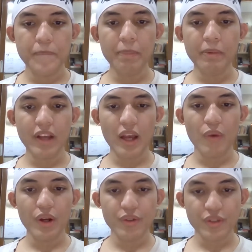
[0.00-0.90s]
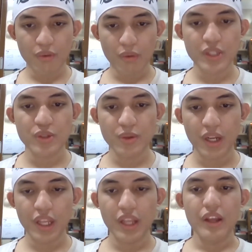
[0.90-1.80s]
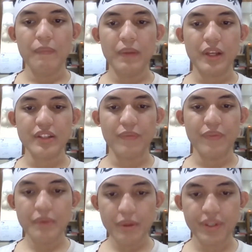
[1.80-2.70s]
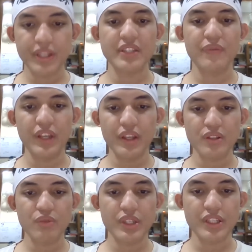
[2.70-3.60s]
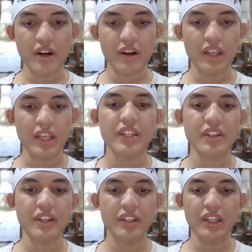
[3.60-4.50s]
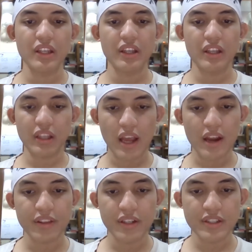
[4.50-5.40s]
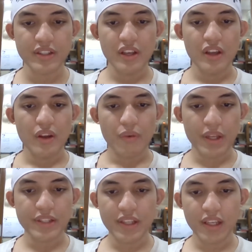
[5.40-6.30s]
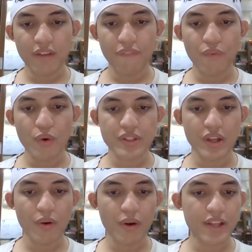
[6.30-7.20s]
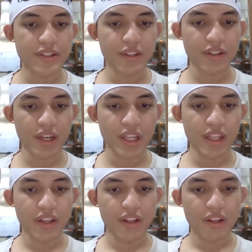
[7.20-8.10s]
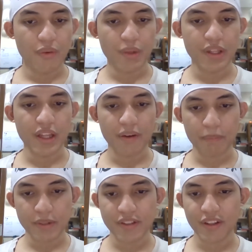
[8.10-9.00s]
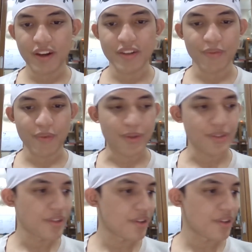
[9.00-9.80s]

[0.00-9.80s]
Purple Guy 123 because I'm familiar with his videos, which are initial D characters racing in Forza Horizon 3 with their personal cars, of course.